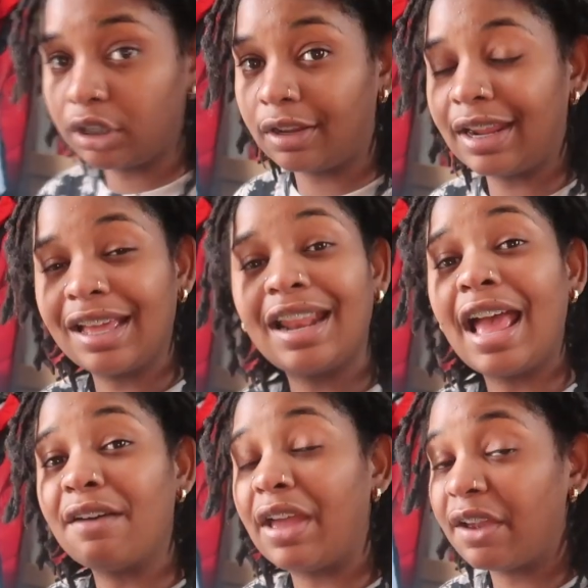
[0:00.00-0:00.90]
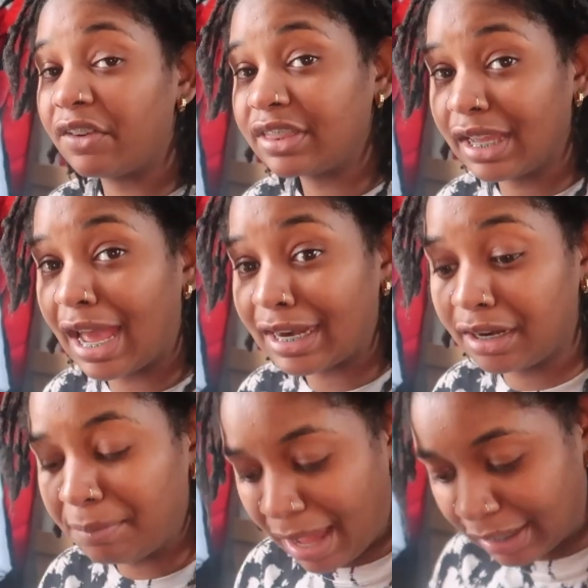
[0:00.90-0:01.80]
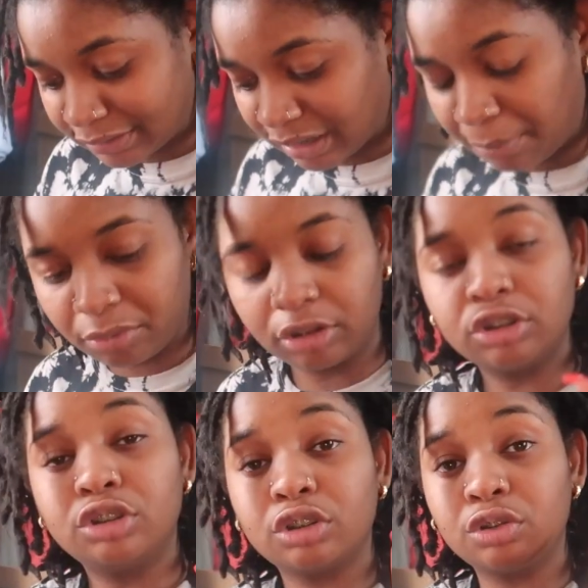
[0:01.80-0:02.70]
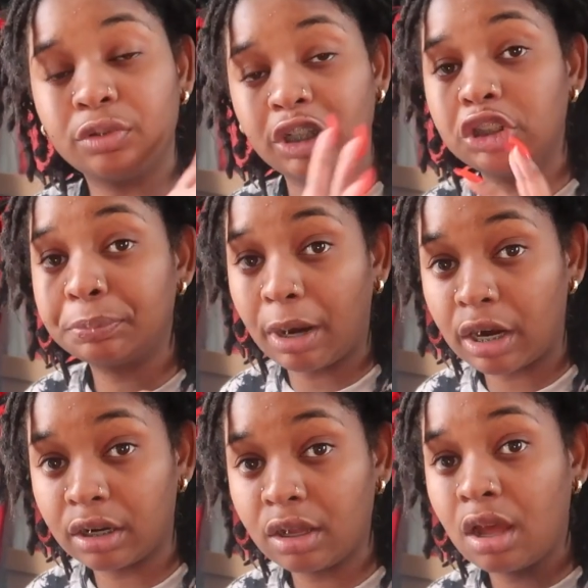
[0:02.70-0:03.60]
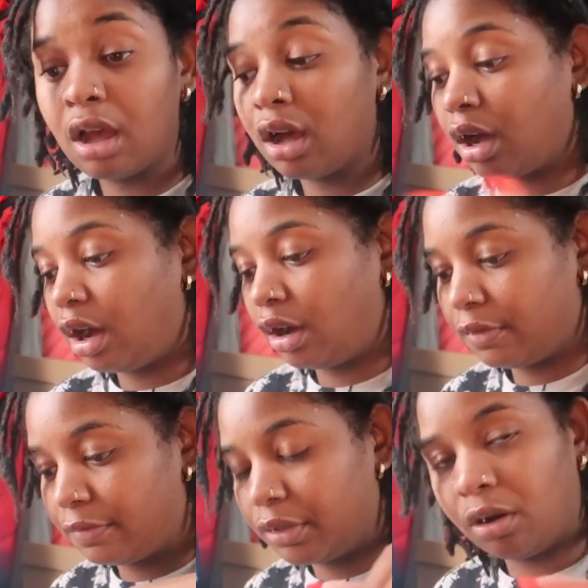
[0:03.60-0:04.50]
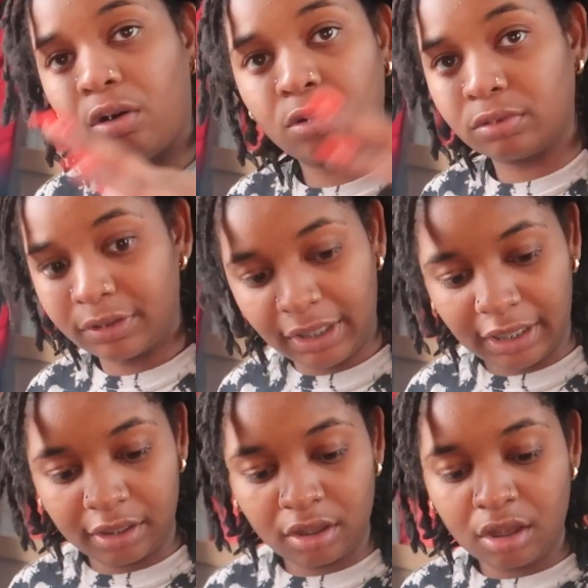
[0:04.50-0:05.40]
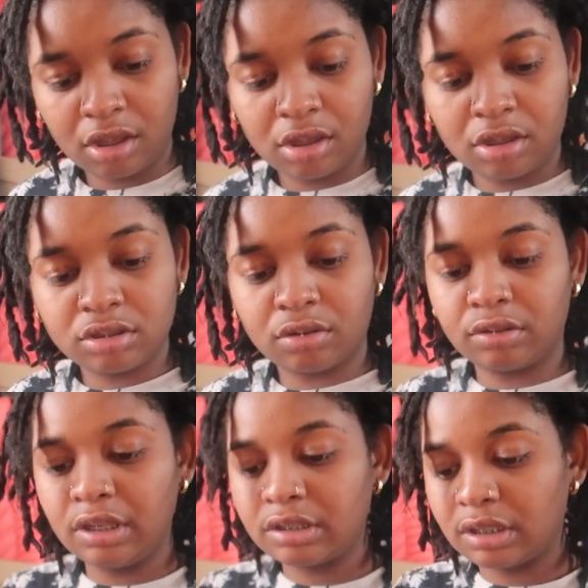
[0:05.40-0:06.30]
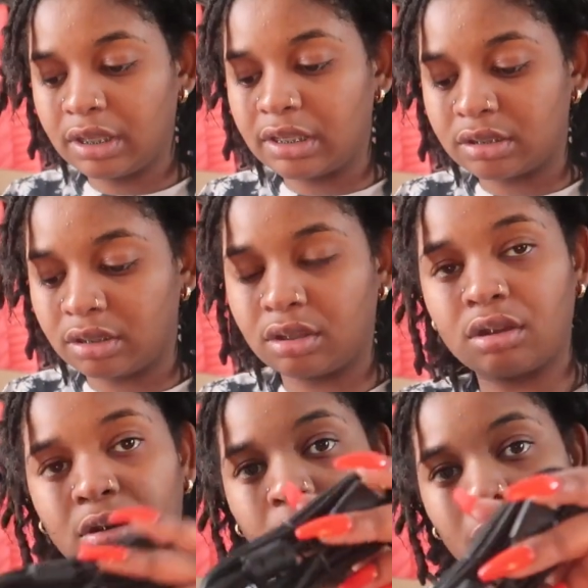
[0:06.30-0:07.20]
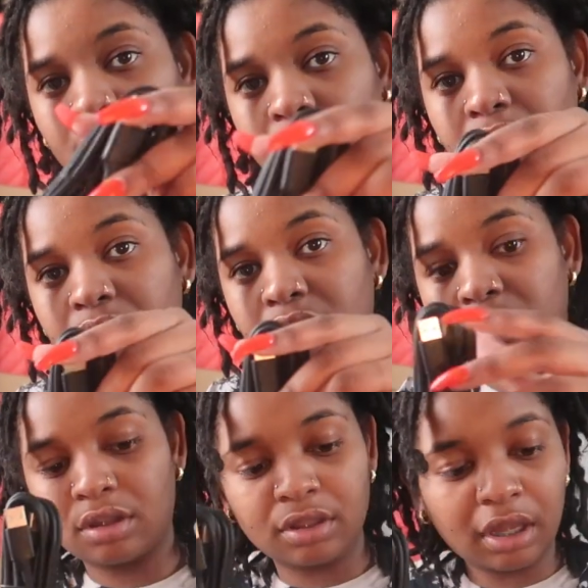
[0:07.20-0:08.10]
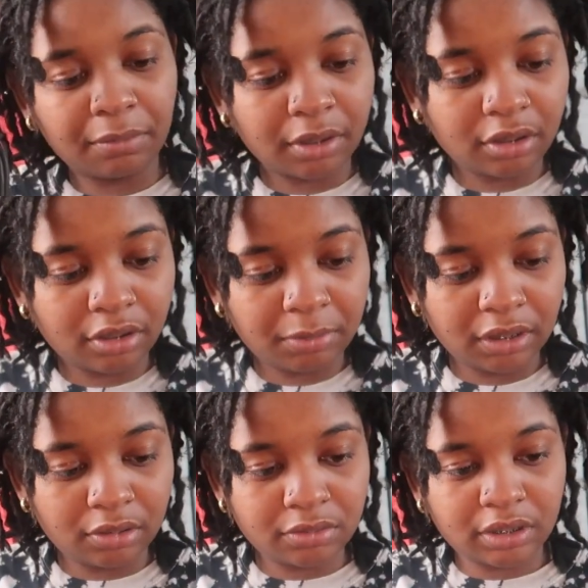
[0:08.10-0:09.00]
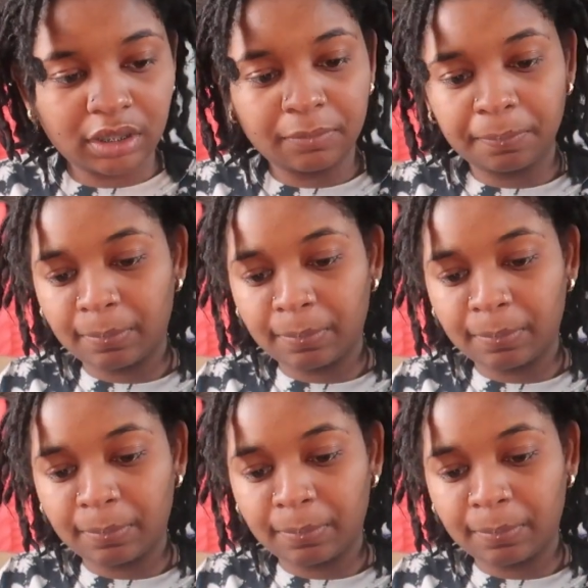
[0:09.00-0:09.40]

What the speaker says: y'all, now that I have everything out of the box, I'm going to show you each part of the whole thing. So this is the cords that we're going to be using.